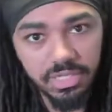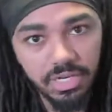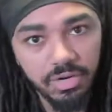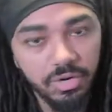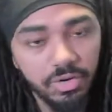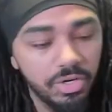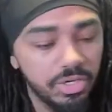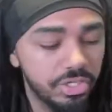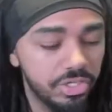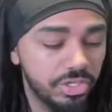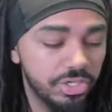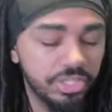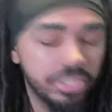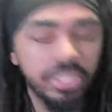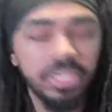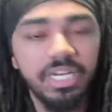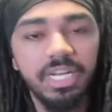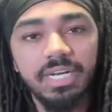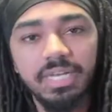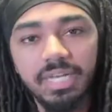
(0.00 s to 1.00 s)
or you're
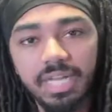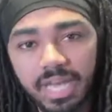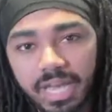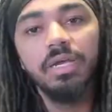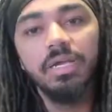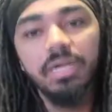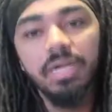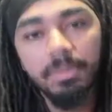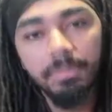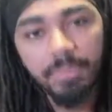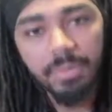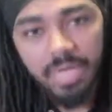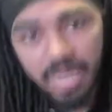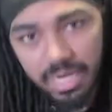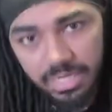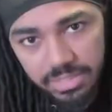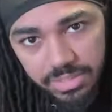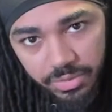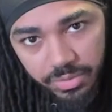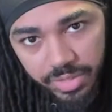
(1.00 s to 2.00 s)
good at that,
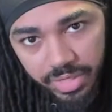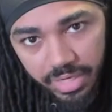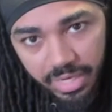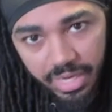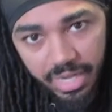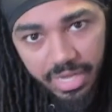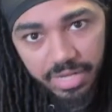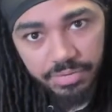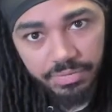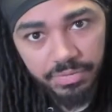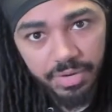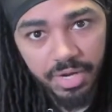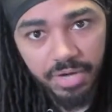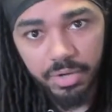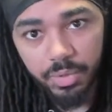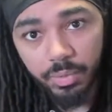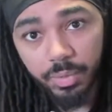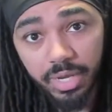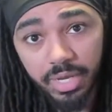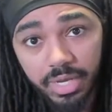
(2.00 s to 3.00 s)
capitalize on it and find
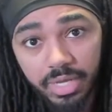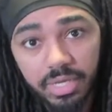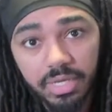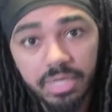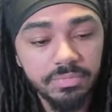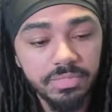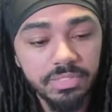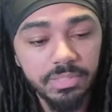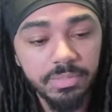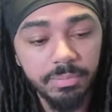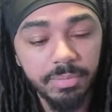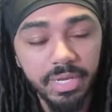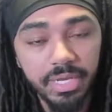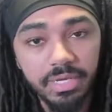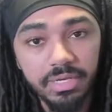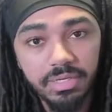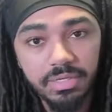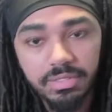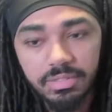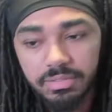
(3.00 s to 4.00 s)
a way to
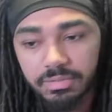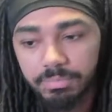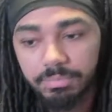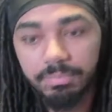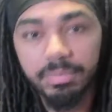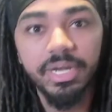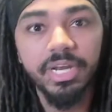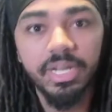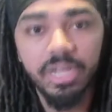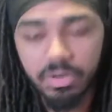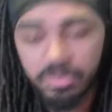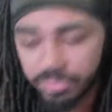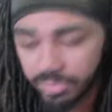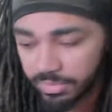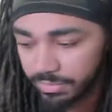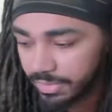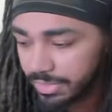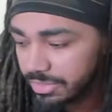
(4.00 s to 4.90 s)
make money off of it.